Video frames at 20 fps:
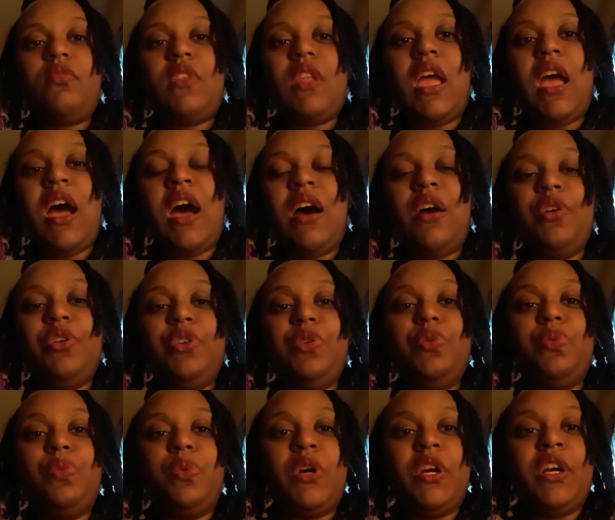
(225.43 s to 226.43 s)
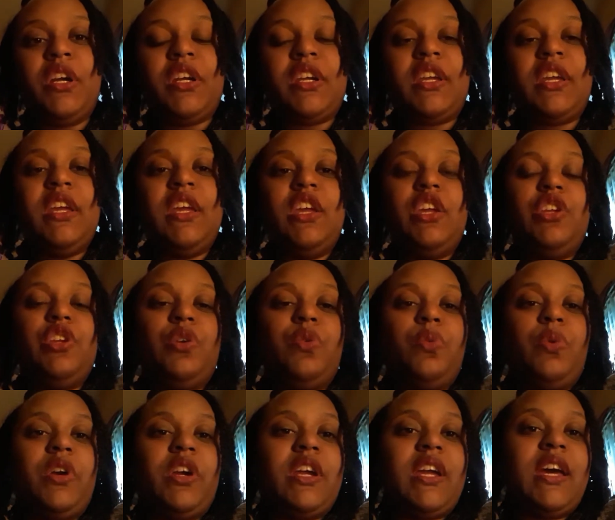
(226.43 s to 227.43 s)
how you work, your
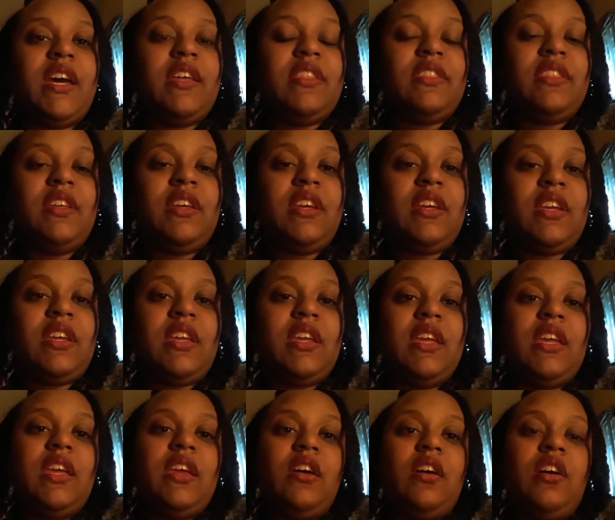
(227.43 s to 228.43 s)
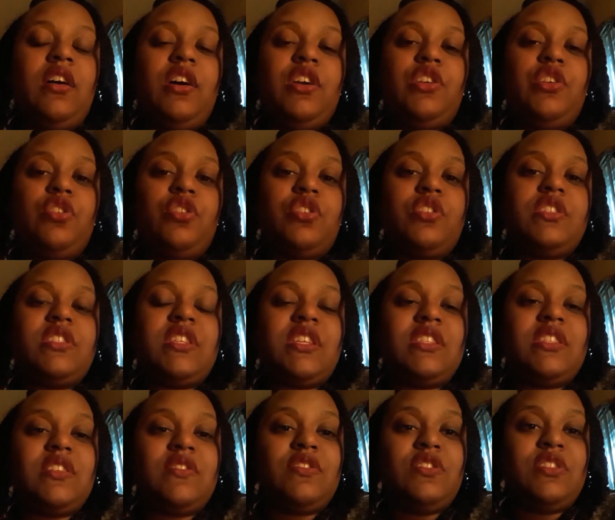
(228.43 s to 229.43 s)
work ethic, your
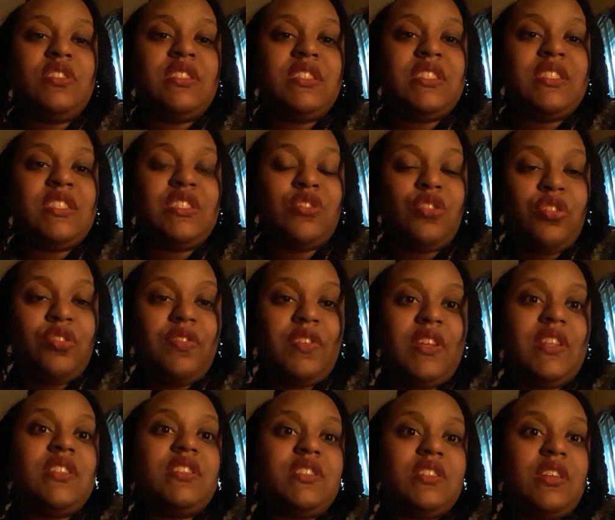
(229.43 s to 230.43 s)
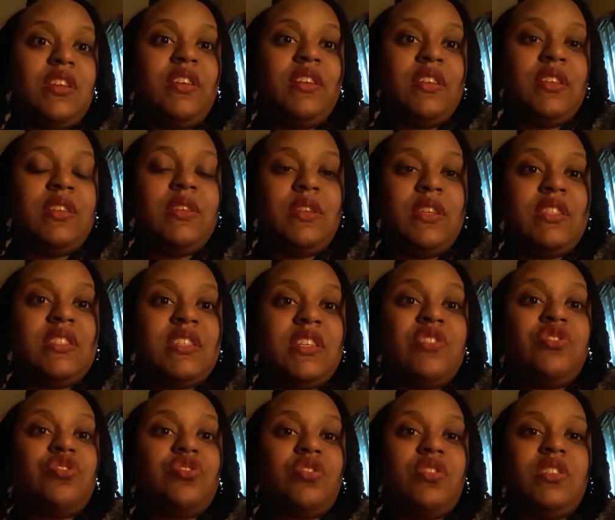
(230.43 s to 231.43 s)
sense of service,
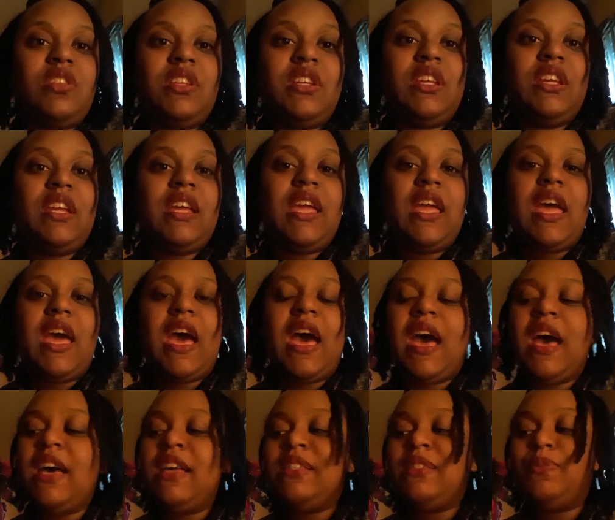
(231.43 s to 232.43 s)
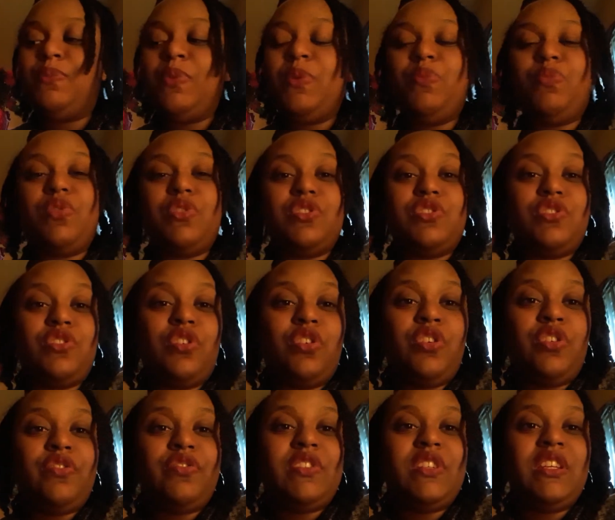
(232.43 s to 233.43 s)
essentially, has been
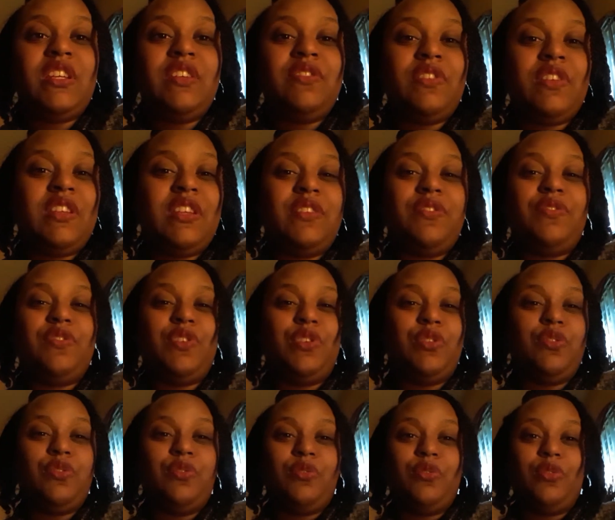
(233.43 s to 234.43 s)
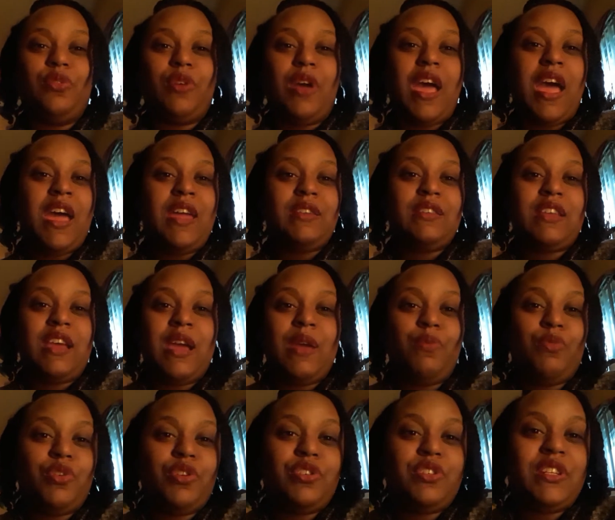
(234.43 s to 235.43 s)
preserved, even if you had time
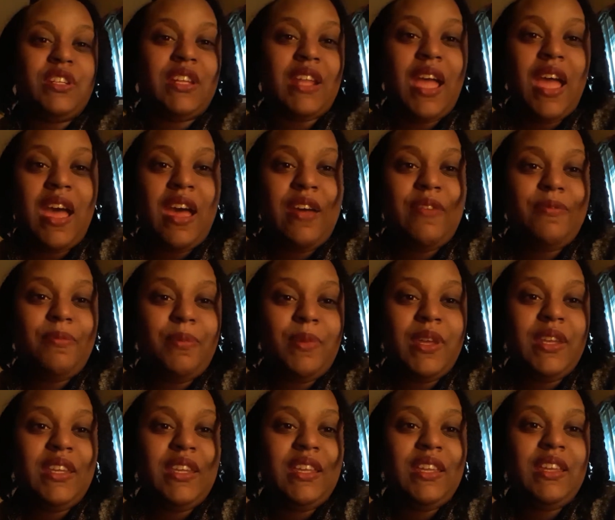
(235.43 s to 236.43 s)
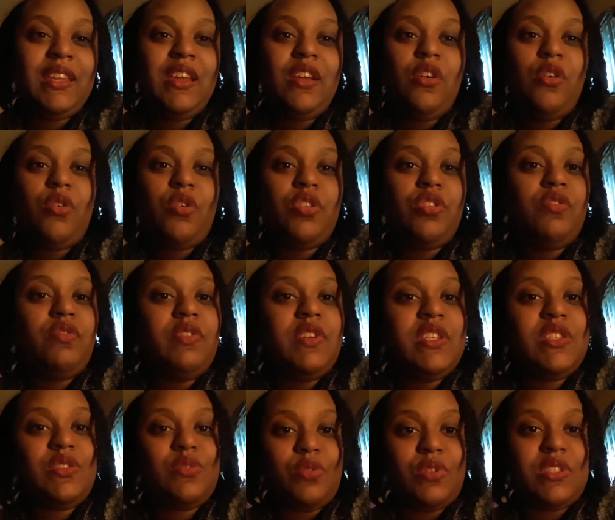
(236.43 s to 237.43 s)
where you didn't have money or the
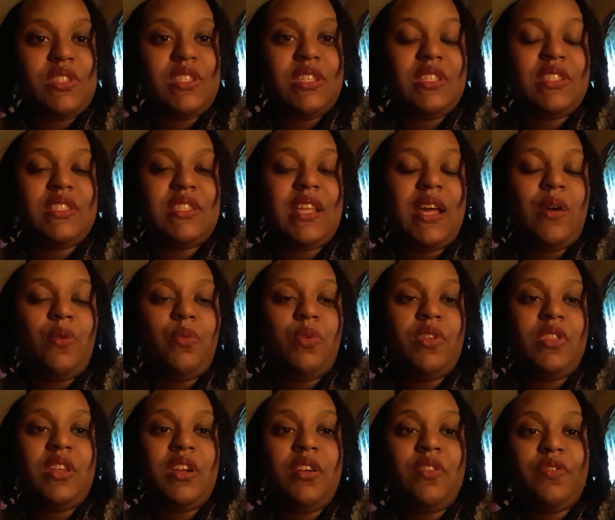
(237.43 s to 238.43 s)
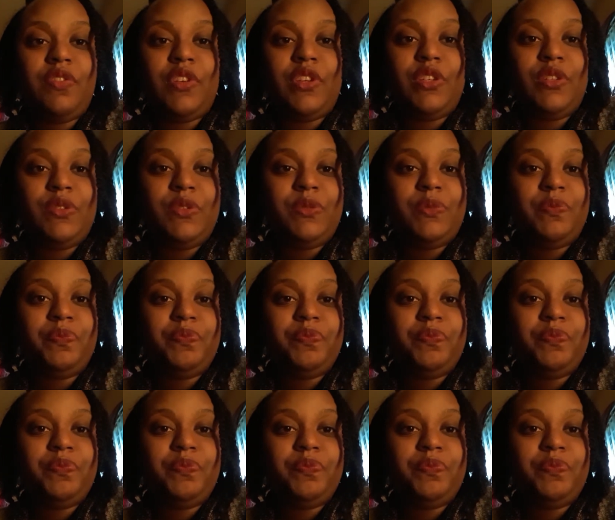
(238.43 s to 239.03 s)
resources that were there for you.